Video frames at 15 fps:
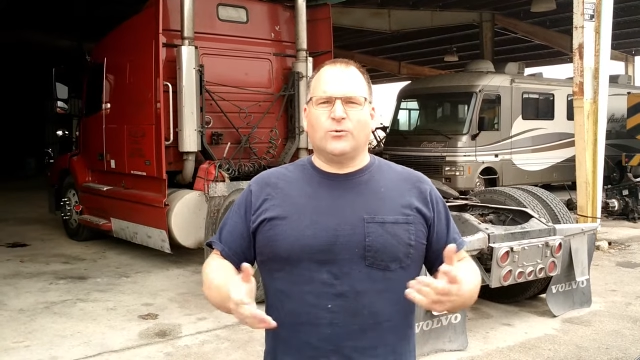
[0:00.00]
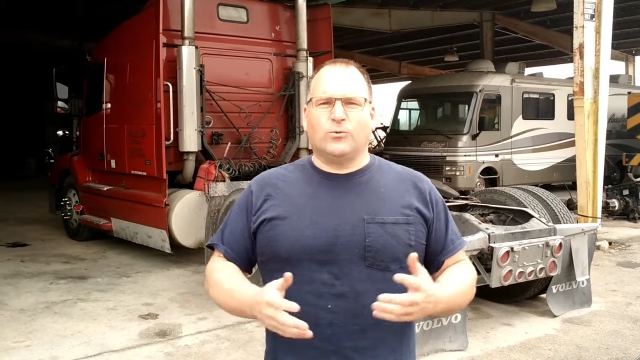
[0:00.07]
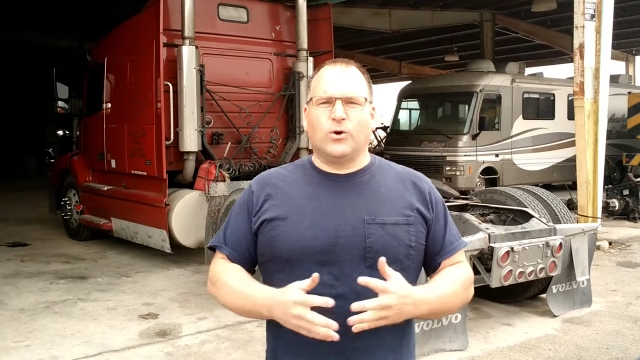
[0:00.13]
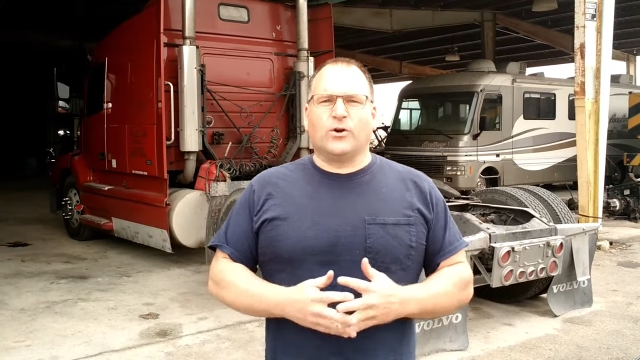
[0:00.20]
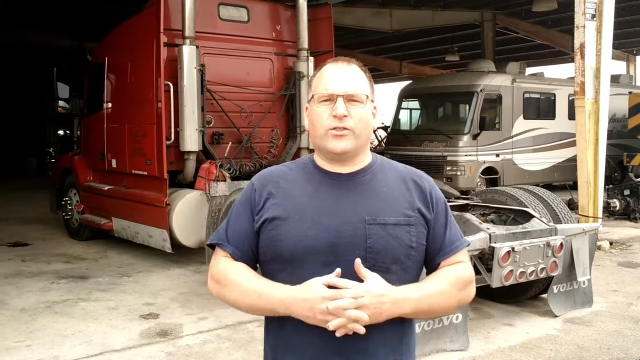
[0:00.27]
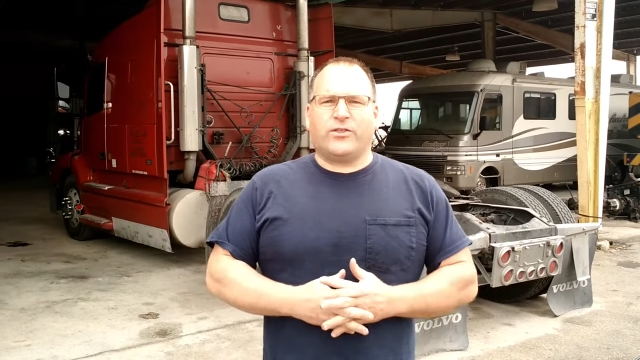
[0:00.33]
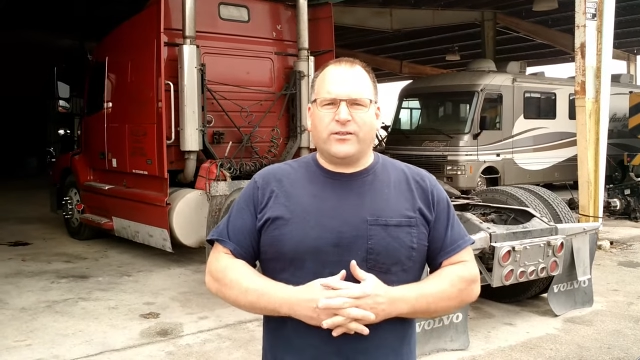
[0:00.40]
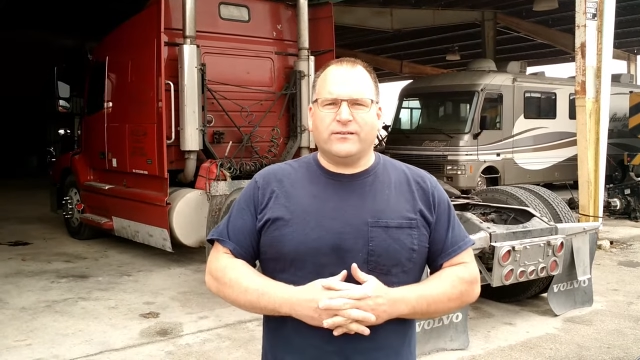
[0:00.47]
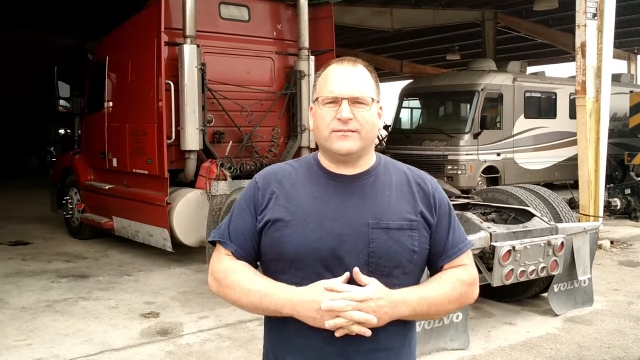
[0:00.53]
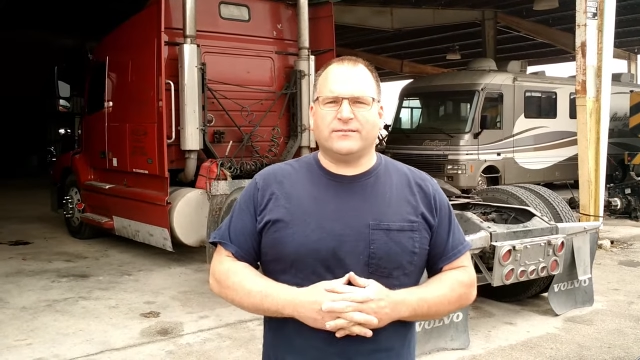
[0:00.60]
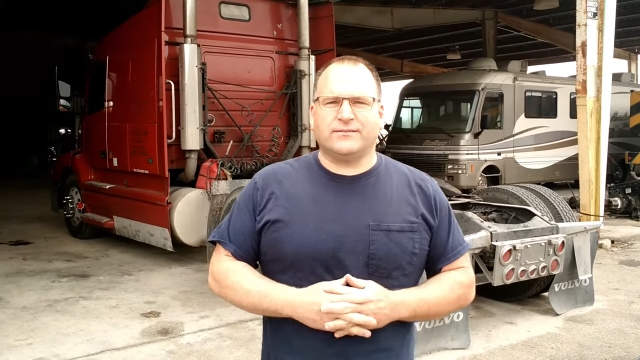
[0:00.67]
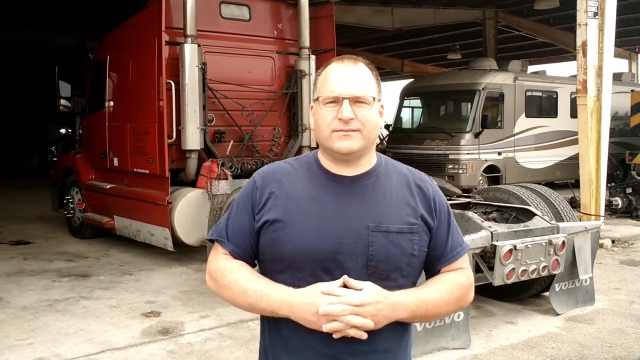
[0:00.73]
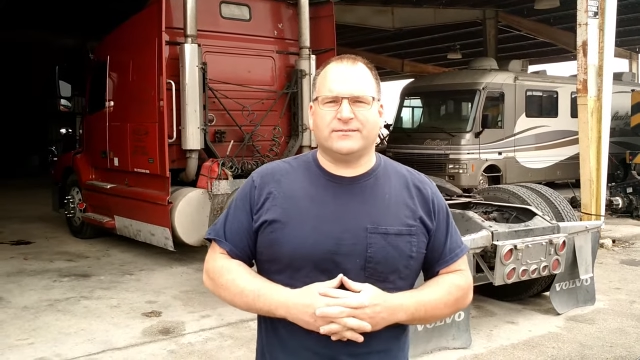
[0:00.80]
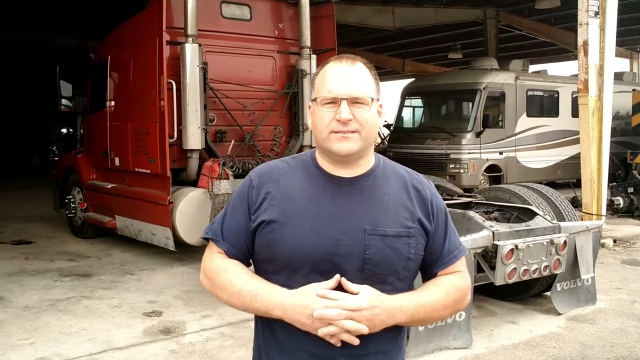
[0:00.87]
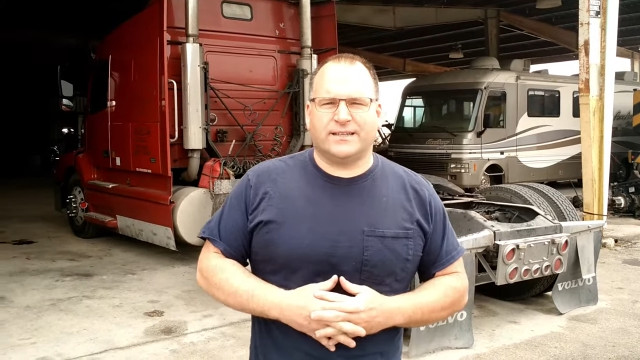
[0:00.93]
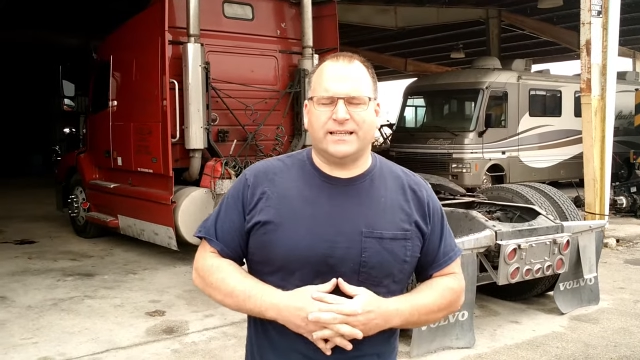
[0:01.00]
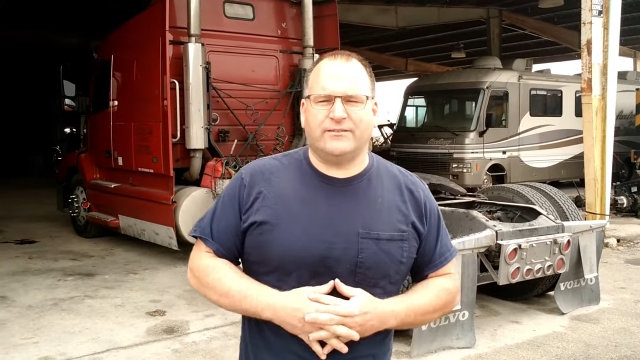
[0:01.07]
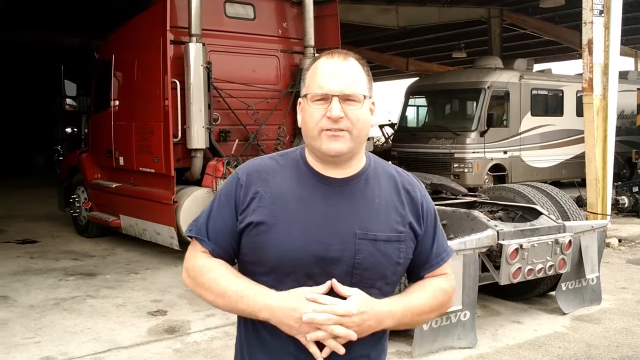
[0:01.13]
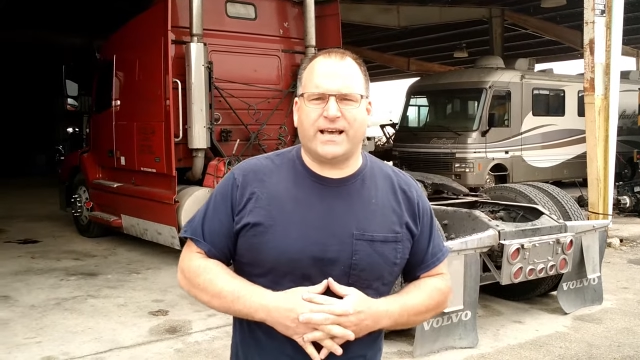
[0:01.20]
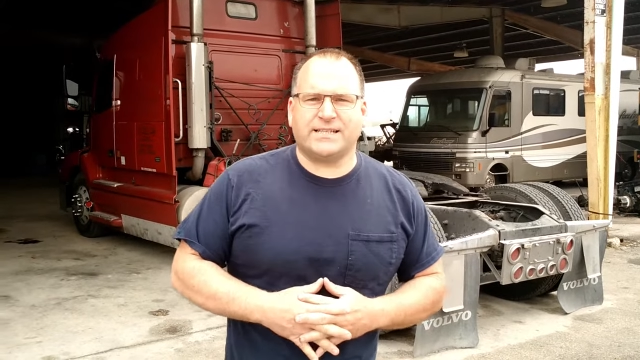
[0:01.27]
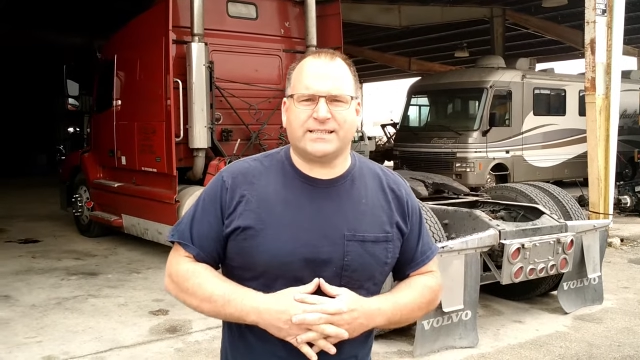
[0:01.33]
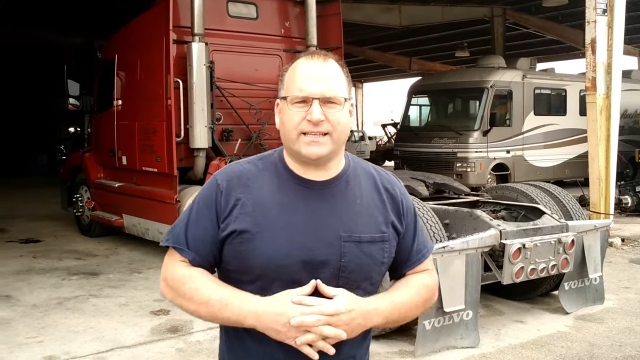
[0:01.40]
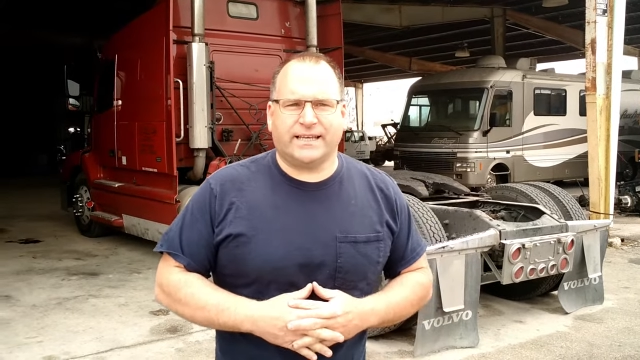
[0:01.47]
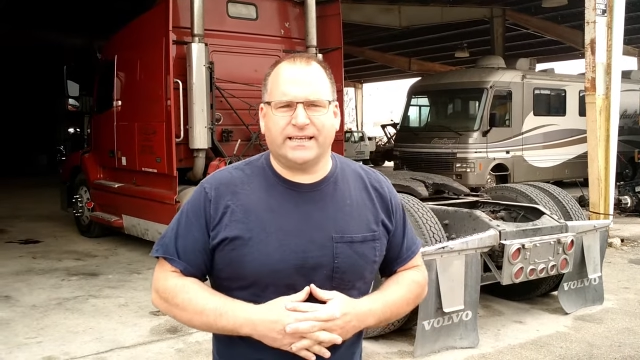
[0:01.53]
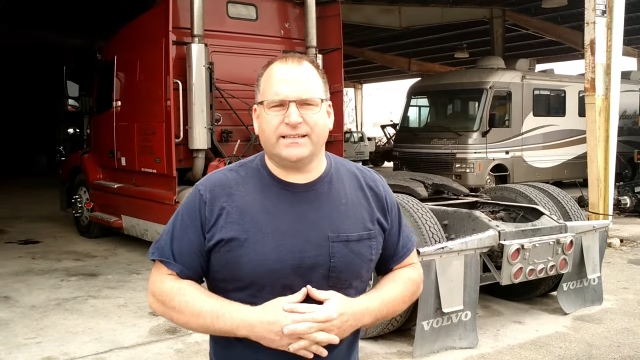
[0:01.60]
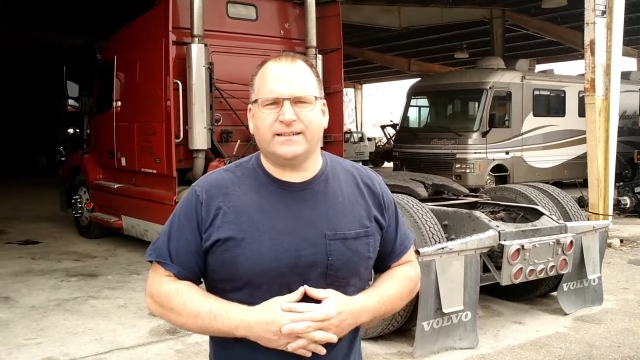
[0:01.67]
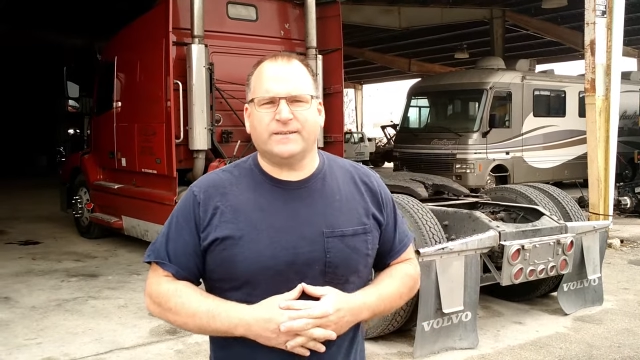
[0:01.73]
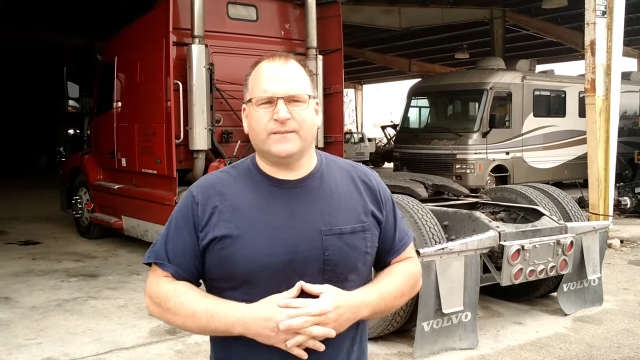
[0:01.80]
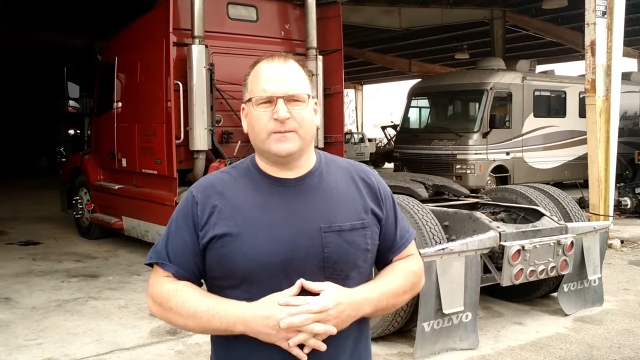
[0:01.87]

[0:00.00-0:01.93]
worth investing in,